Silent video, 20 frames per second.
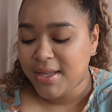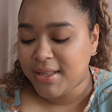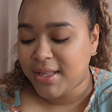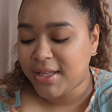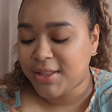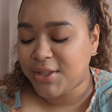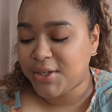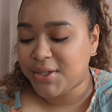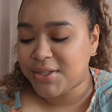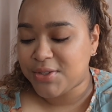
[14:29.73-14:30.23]

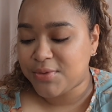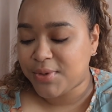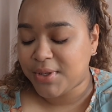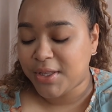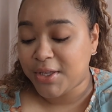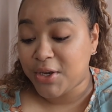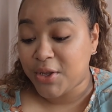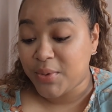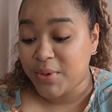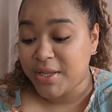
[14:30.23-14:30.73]
Like, there's
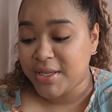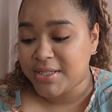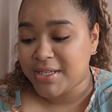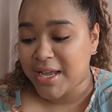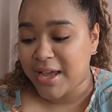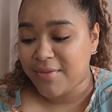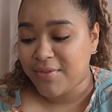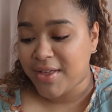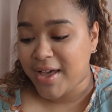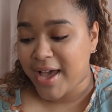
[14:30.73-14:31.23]
really no need to
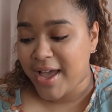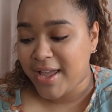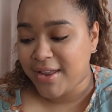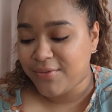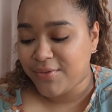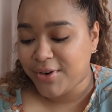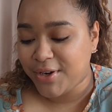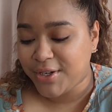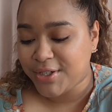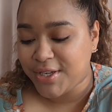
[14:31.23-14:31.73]
have the Highend
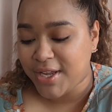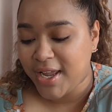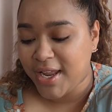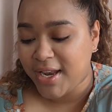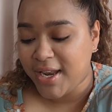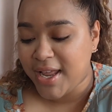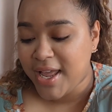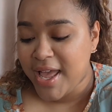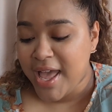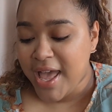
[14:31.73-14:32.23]
version
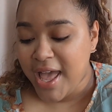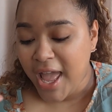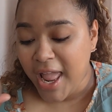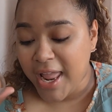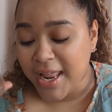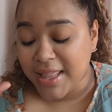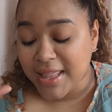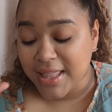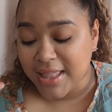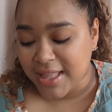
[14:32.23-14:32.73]

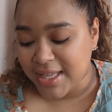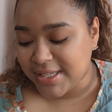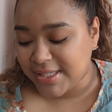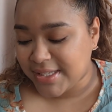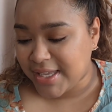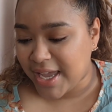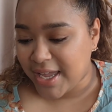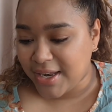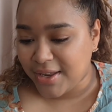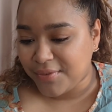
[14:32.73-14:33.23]
in this
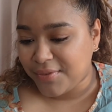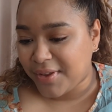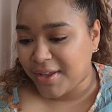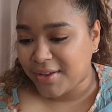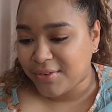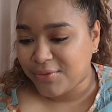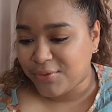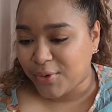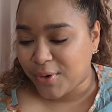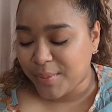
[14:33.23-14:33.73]
kind of
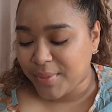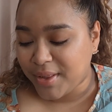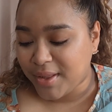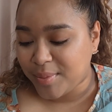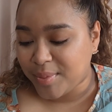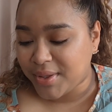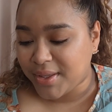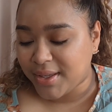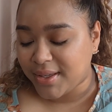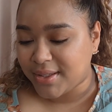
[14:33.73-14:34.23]
like formula
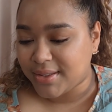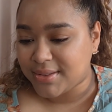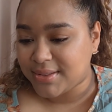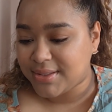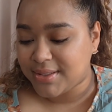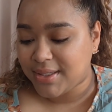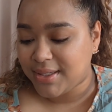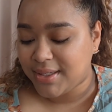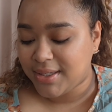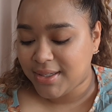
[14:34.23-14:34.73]

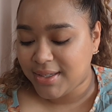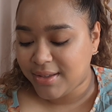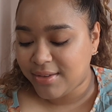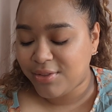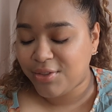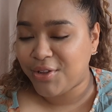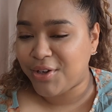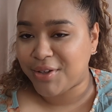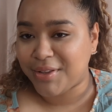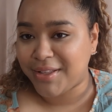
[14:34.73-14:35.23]
because
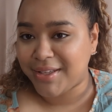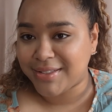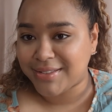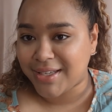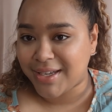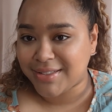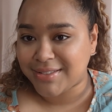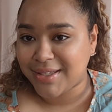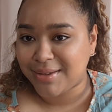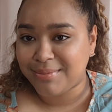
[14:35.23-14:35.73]
they're the
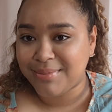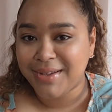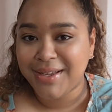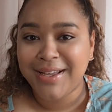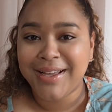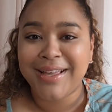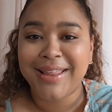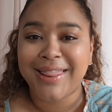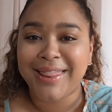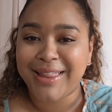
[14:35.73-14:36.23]
exact same.
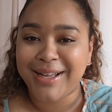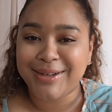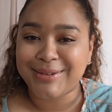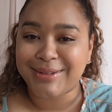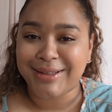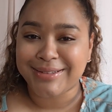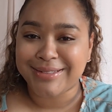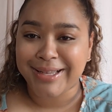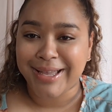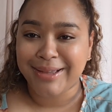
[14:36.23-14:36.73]
They're
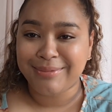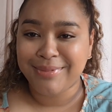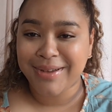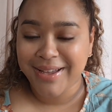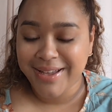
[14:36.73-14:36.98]
the same.